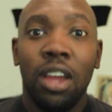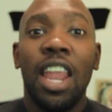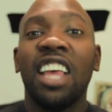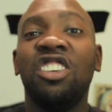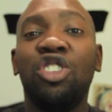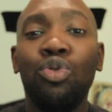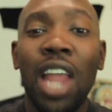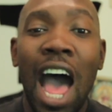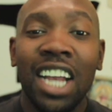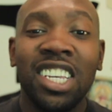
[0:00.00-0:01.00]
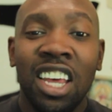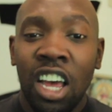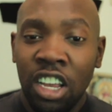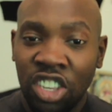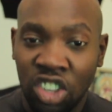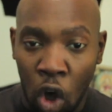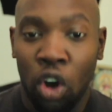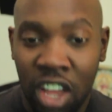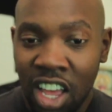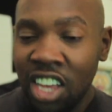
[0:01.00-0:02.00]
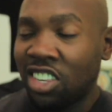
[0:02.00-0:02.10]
Next, do not sulk.